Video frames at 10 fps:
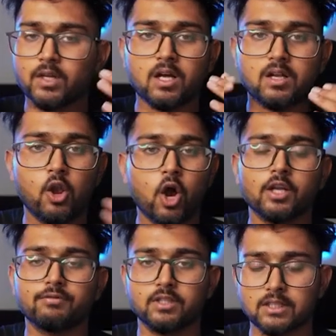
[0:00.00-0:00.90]
A lot
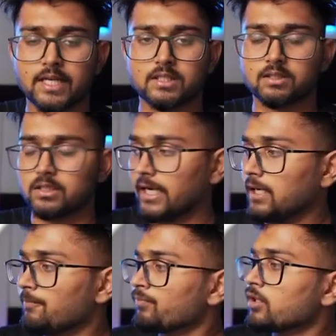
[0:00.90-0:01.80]
of these classes,
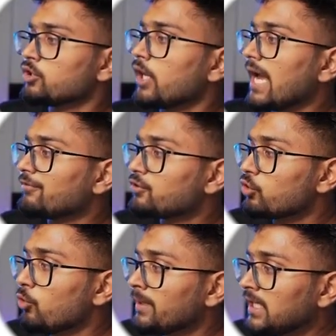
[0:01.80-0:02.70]
right? So you have
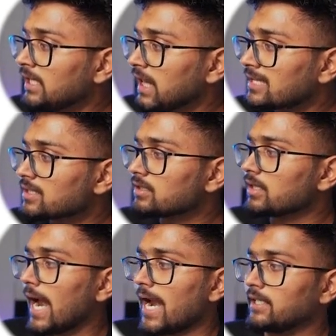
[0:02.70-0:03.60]
so many classes,
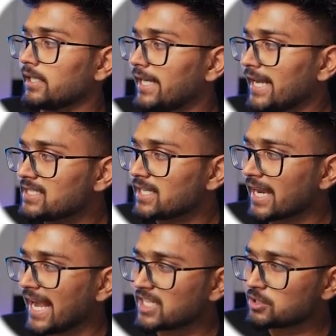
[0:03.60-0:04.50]
and the dates
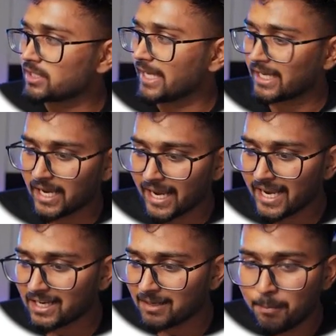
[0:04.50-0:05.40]
are like
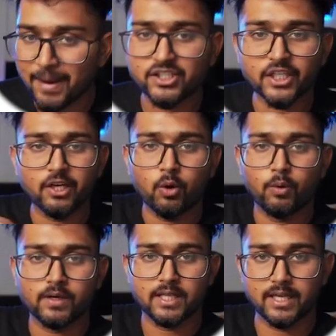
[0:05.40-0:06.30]
mentioned
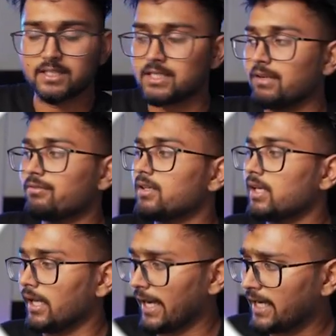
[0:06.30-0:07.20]
over there itself,
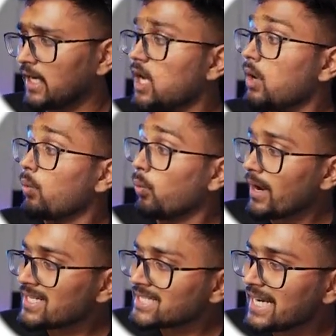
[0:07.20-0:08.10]
right?
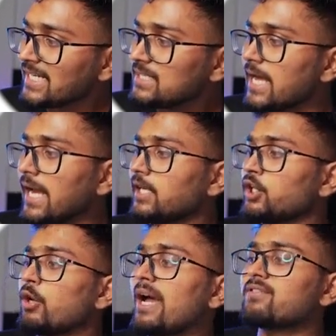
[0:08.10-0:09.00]
Once that is done,
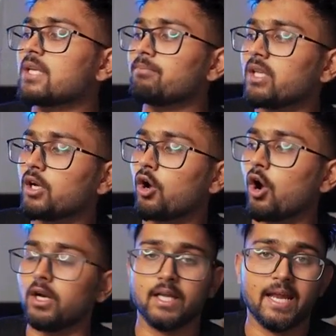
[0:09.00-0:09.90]
you have something
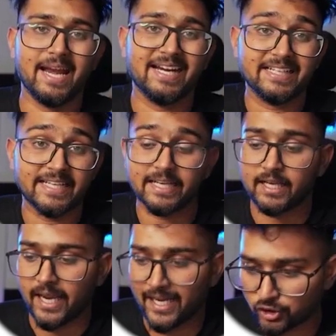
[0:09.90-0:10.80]
called
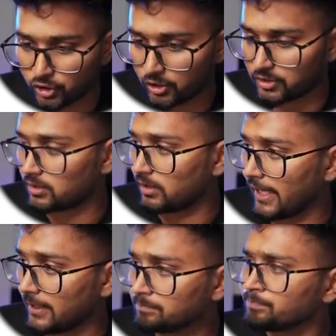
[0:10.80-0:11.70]
editing extras,
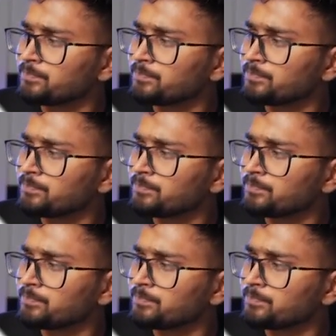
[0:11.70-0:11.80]
right?